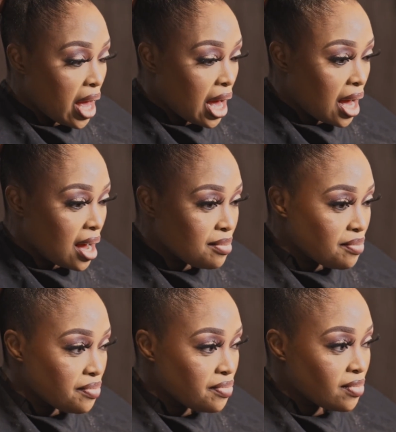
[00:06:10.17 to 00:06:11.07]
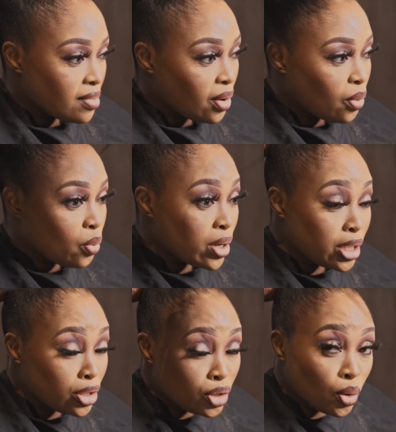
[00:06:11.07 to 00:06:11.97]
Um, we
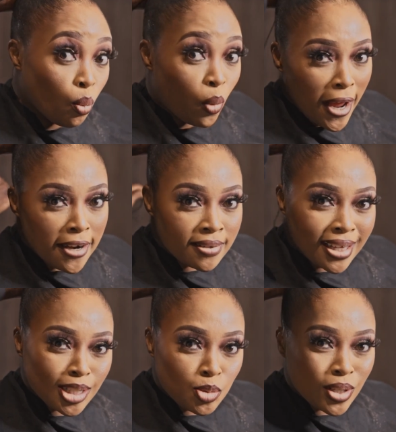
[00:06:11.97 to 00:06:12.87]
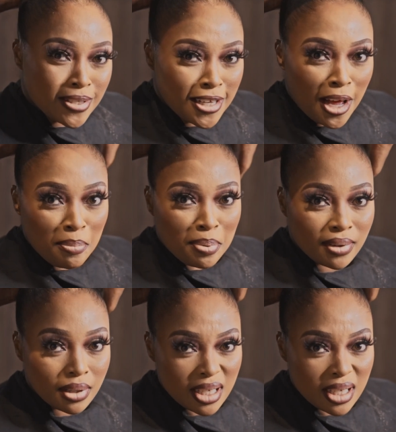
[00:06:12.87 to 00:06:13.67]
need to win. That's what's up.